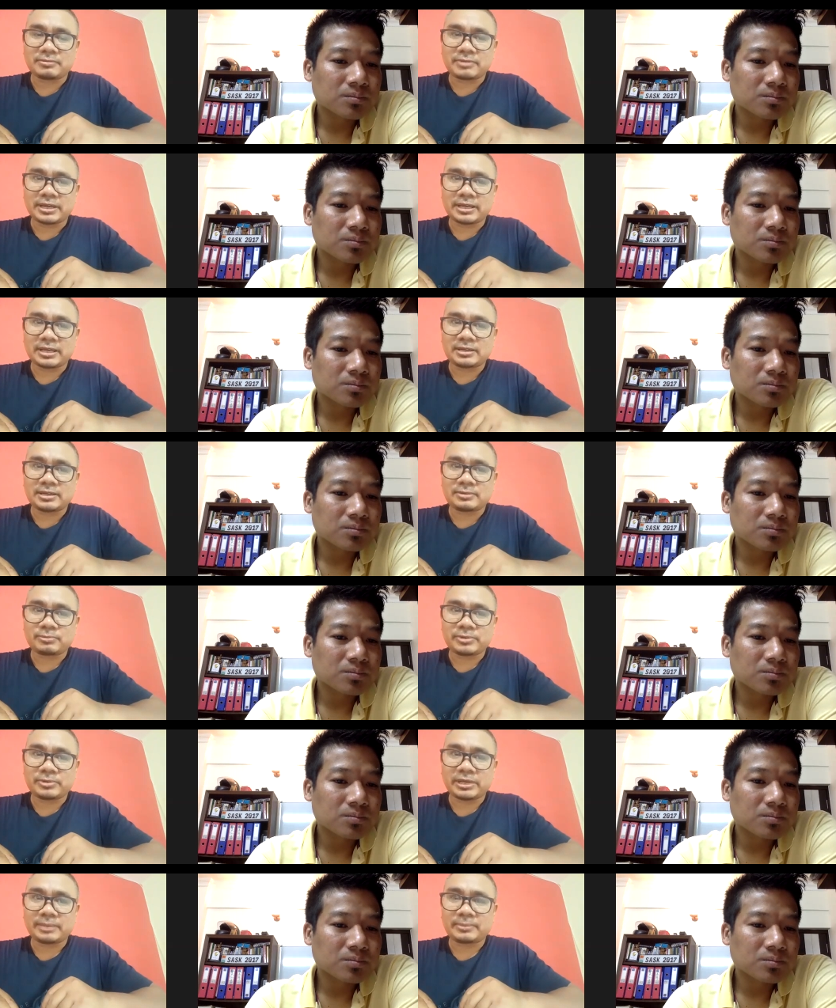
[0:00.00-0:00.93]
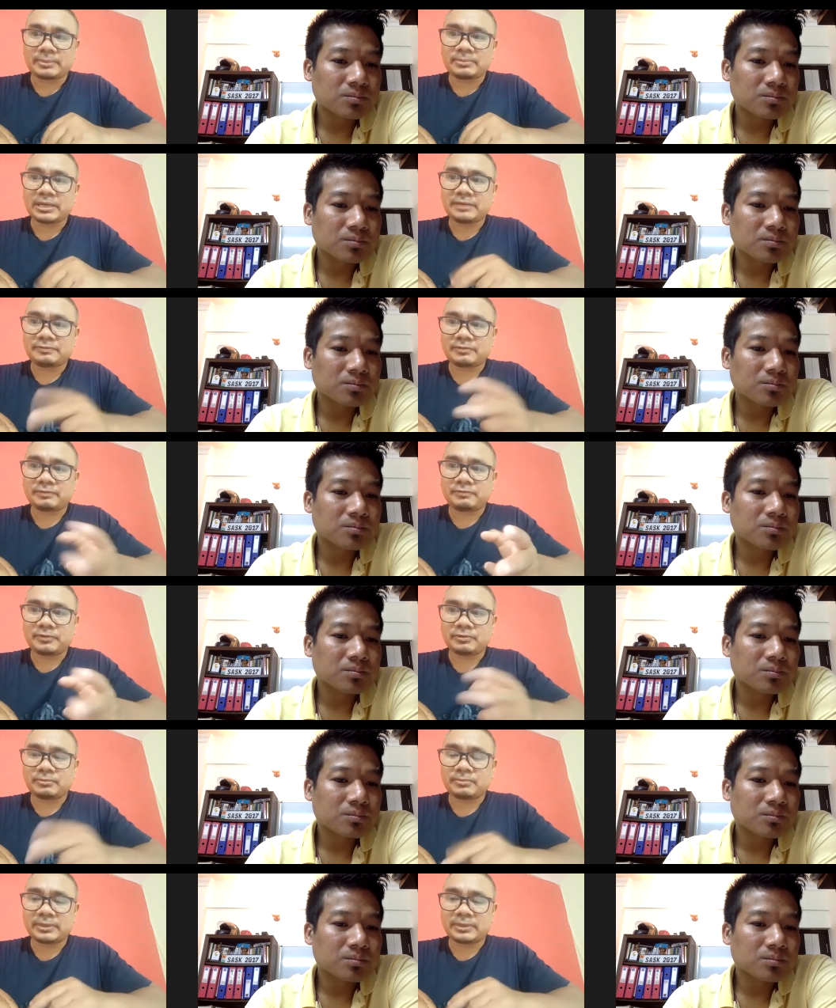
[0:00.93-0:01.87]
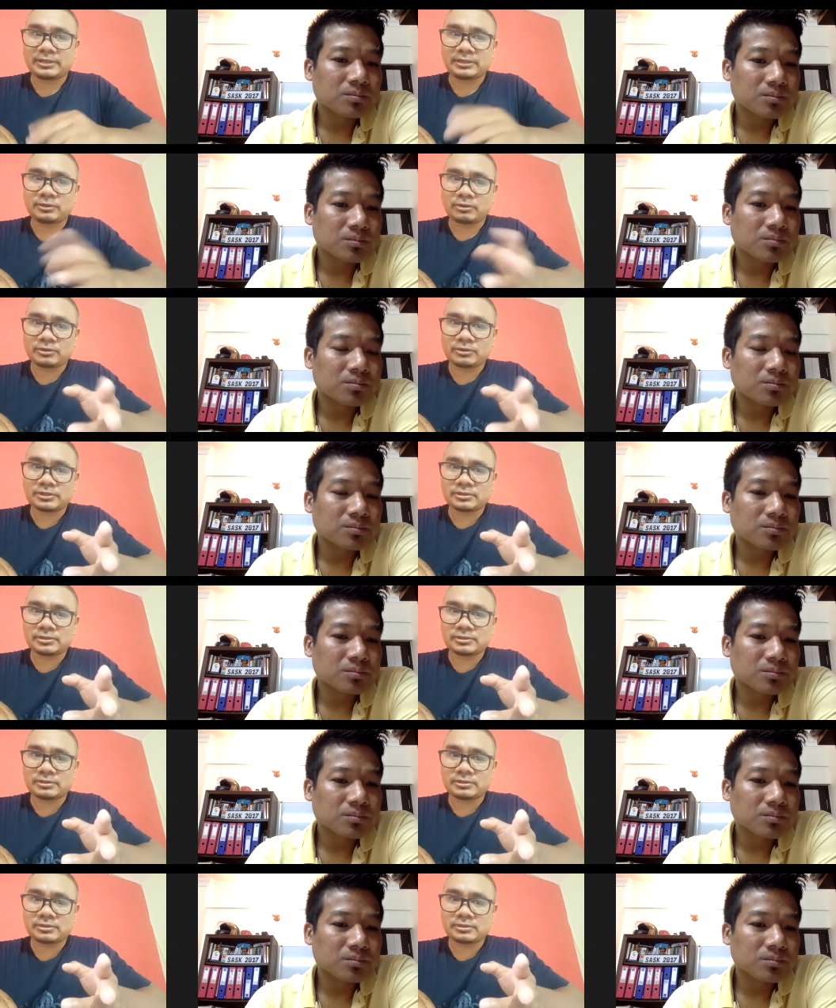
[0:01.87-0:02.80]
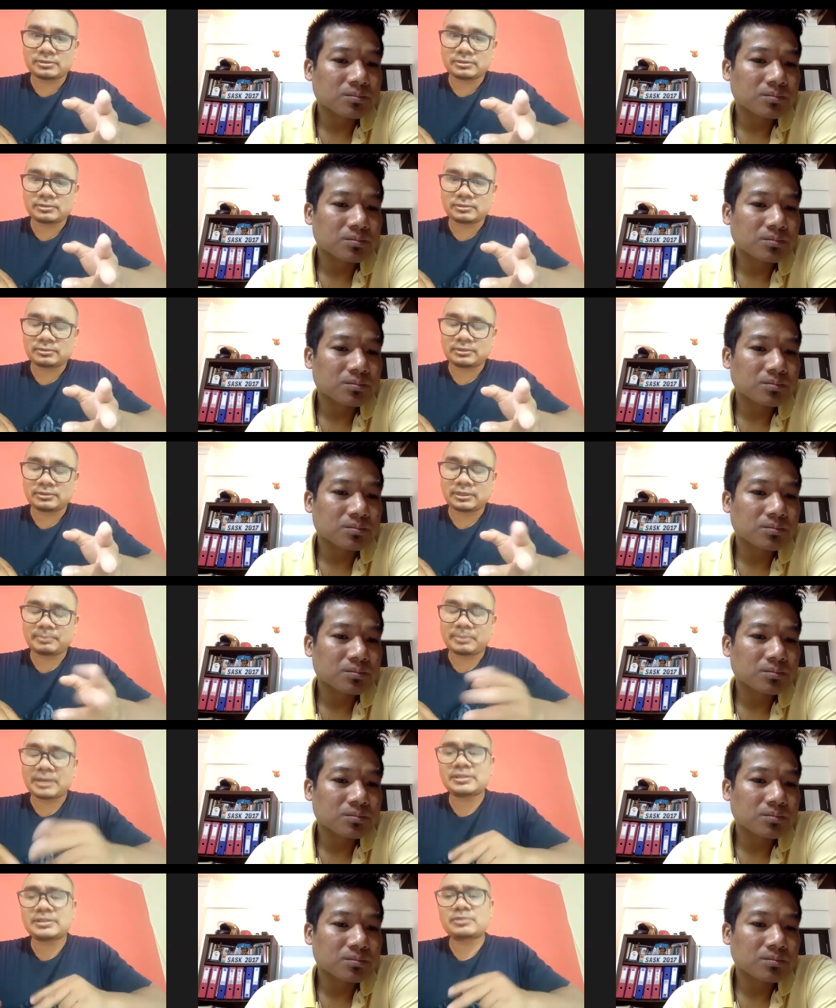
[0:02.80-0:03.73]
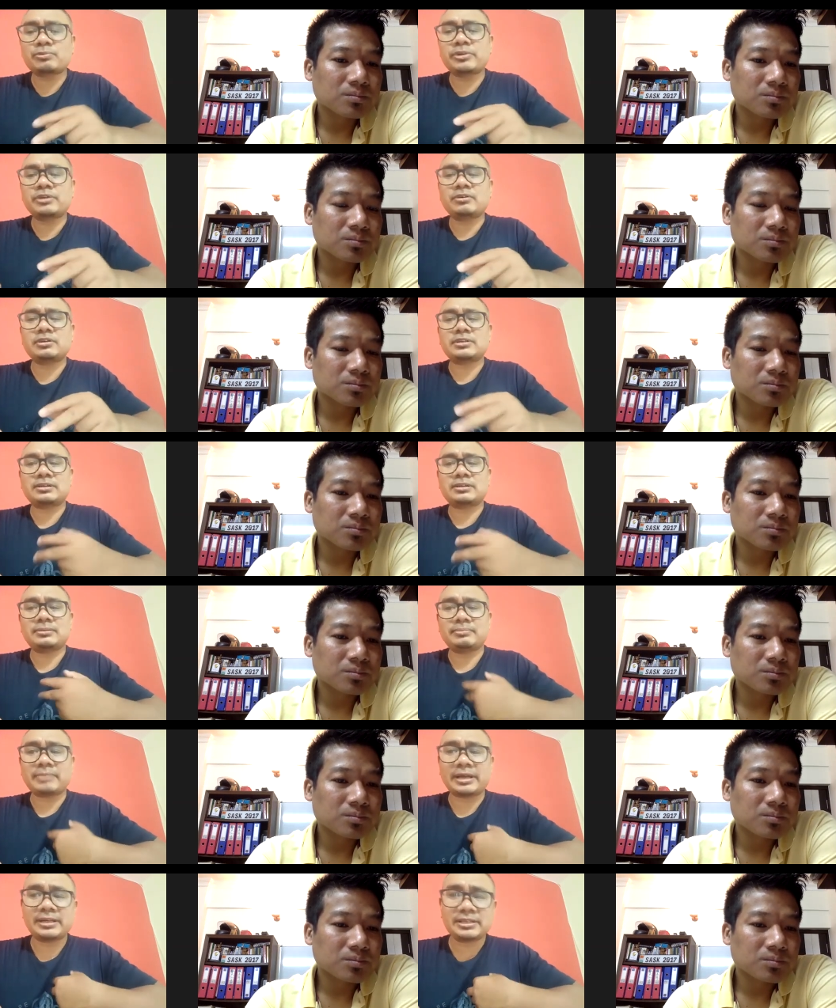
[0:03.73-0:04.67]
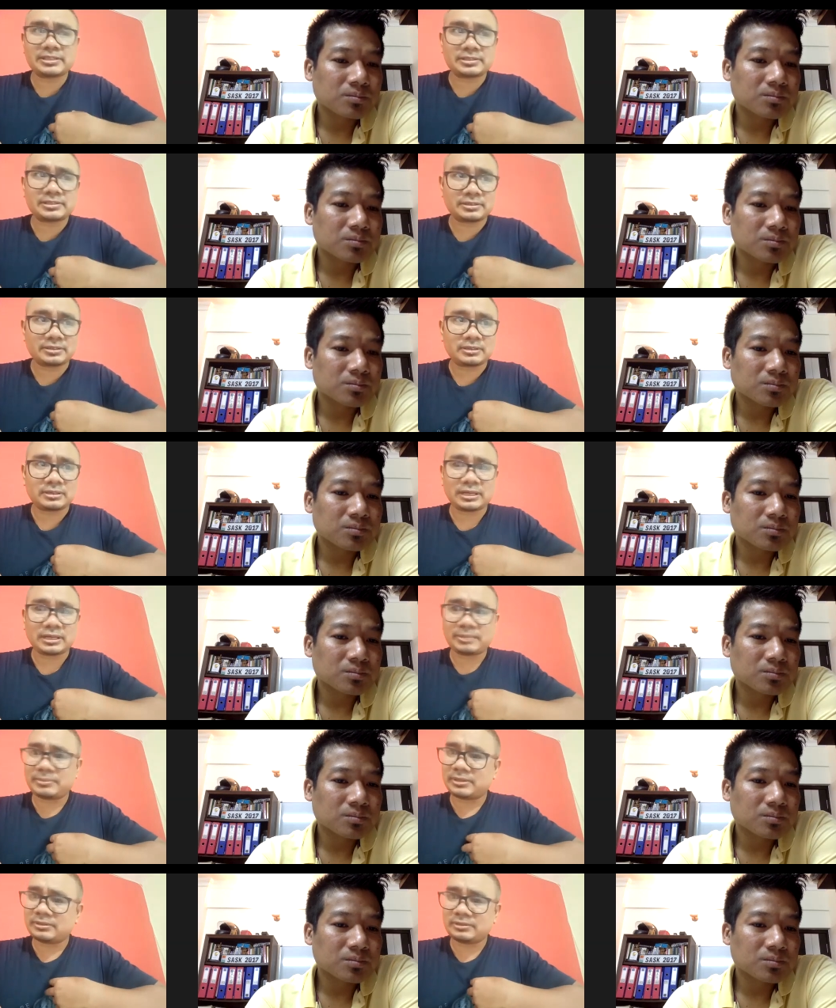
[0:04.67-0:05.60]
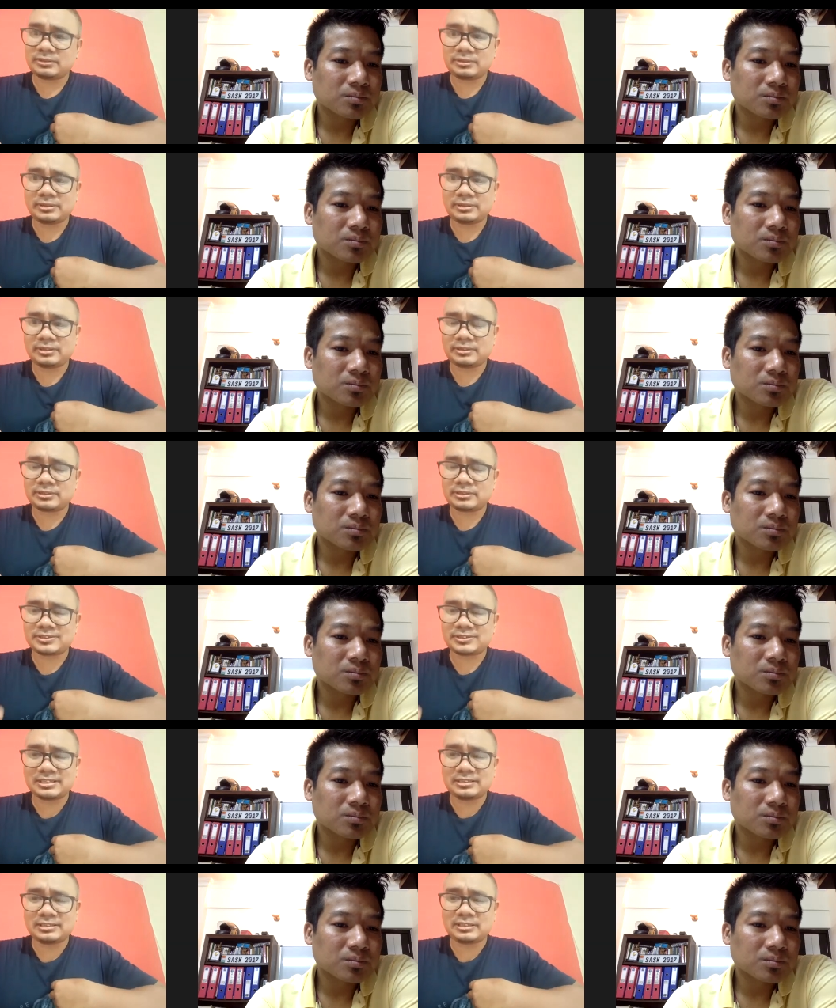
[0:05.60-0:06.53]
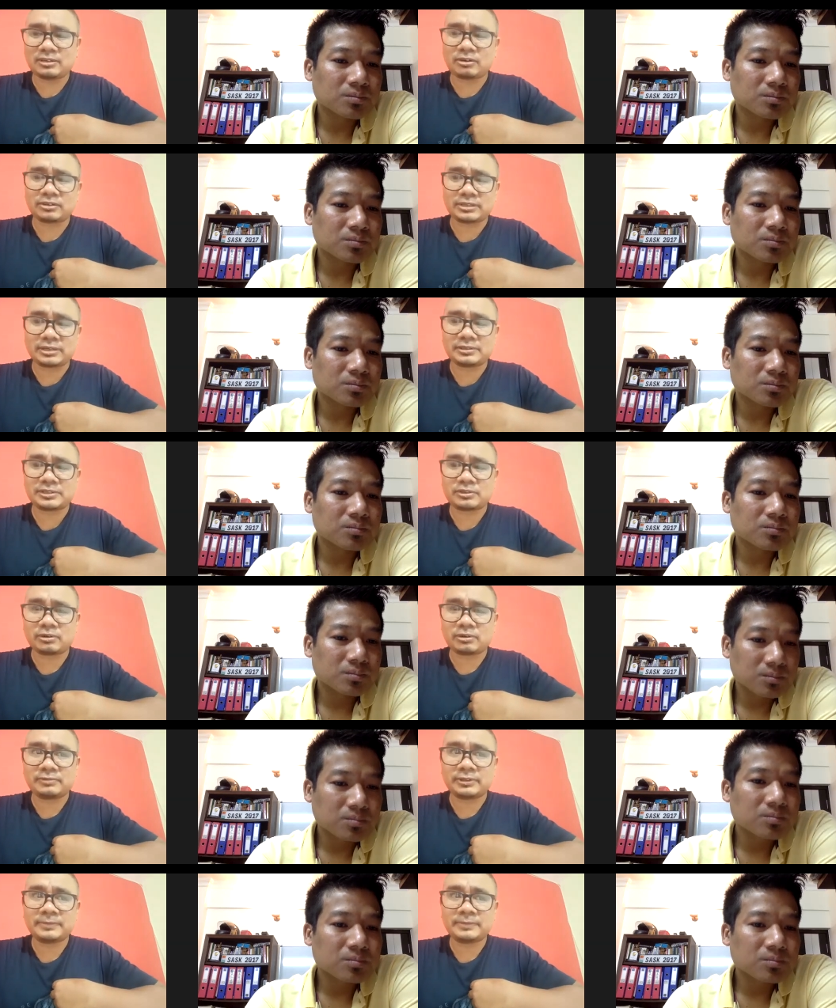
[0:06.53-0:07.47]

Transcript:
Speaker 1: again, we have applied for few, but then those, the passes we got are minus, I mean, it is still the lockdown is over.